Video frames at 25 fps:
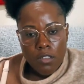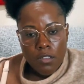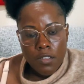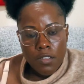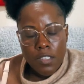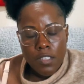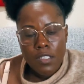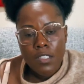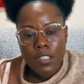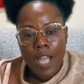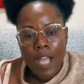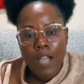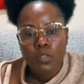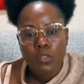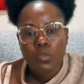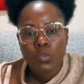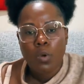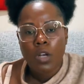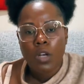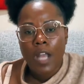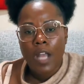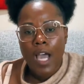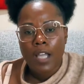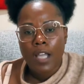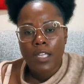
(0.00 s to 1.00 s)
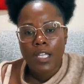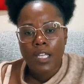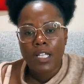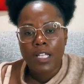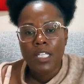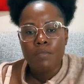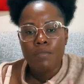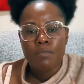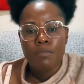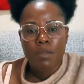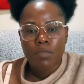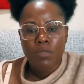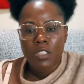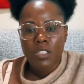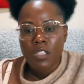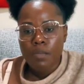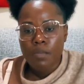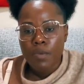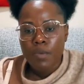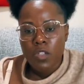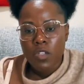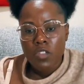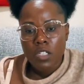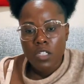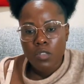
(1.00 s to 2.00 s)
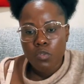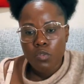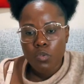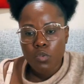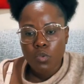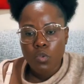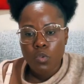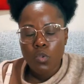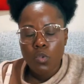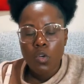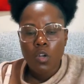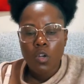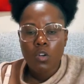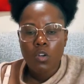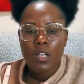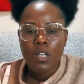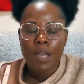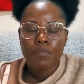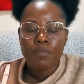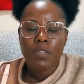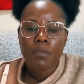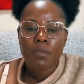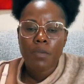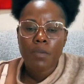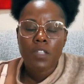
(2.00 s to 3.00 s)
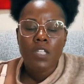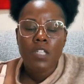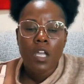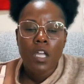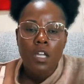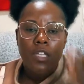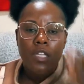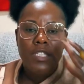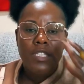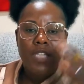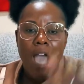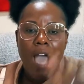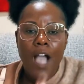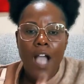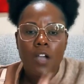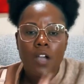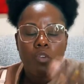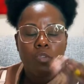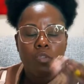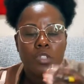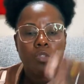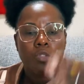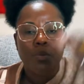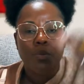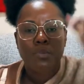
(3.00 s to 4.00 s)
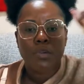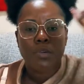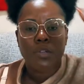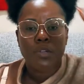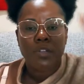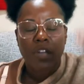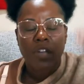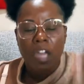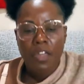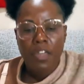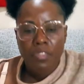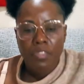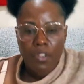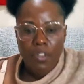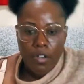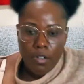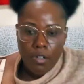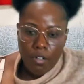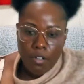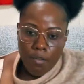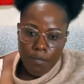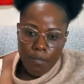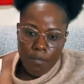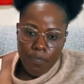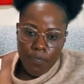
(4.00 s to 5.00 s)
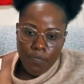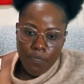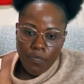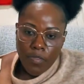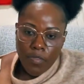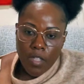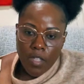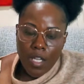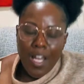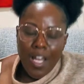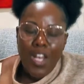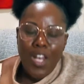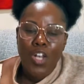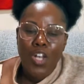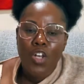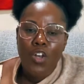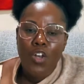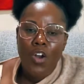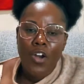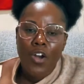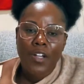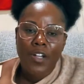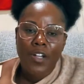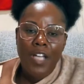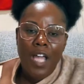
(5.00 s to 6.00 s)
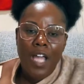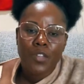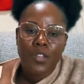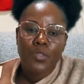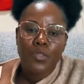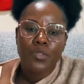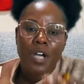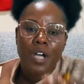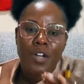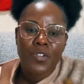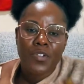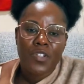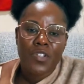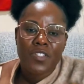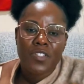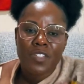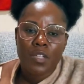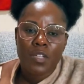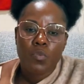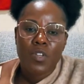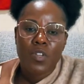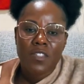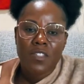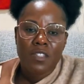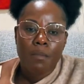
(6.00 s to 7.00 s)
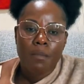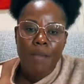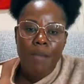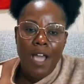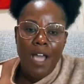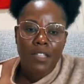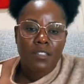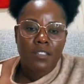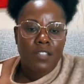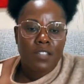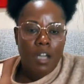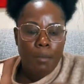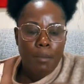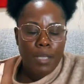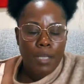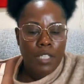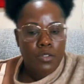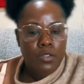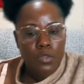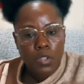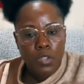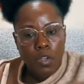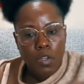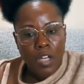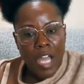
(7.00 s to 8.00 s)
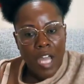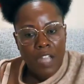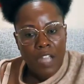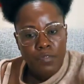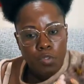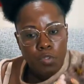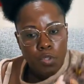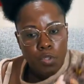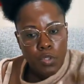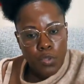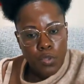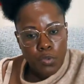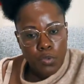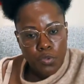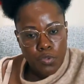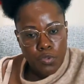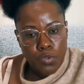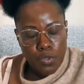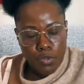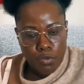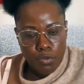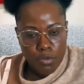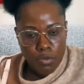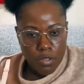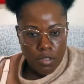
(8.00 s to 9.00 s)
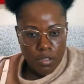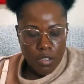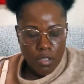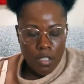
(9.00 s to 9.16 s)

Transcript: Chaque dollar que lui même lui dépensé sous, la dépense. going to grow together. Learn to understand when somebody's coming into your life to use you.